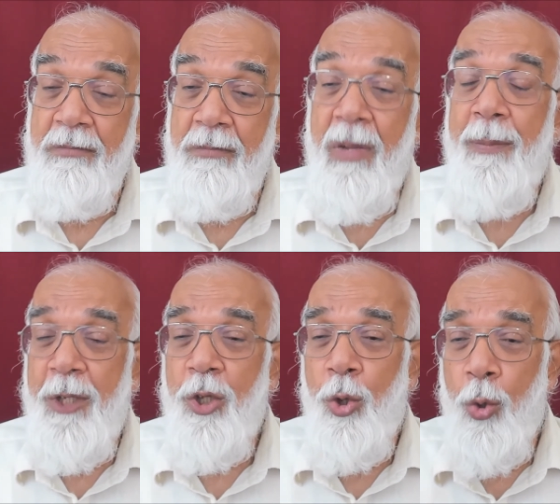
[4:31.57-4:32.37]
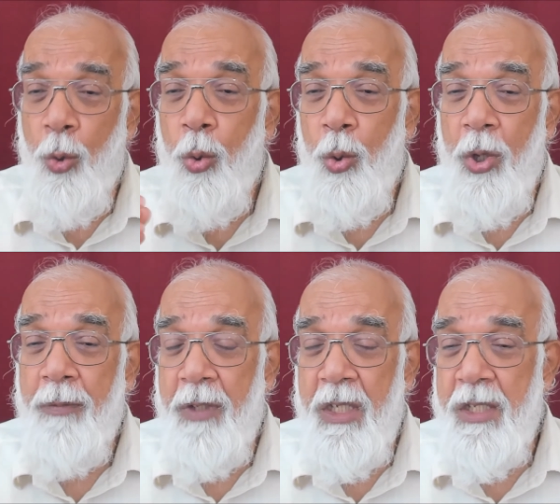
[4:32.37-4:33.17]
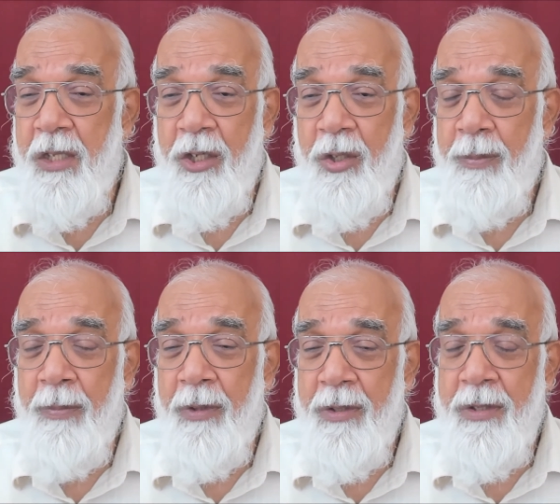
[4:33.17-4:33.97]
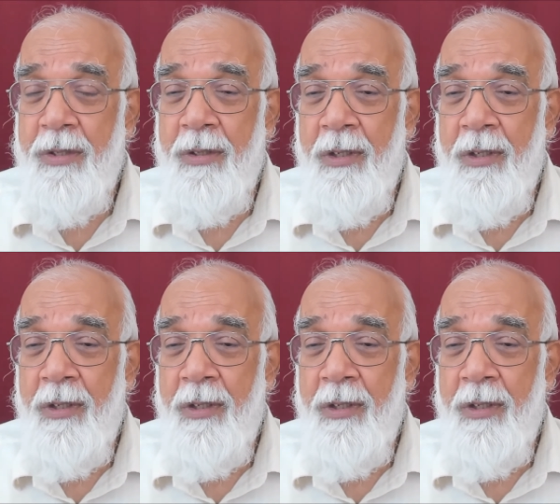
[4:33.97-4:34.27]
maybe the role of these equipments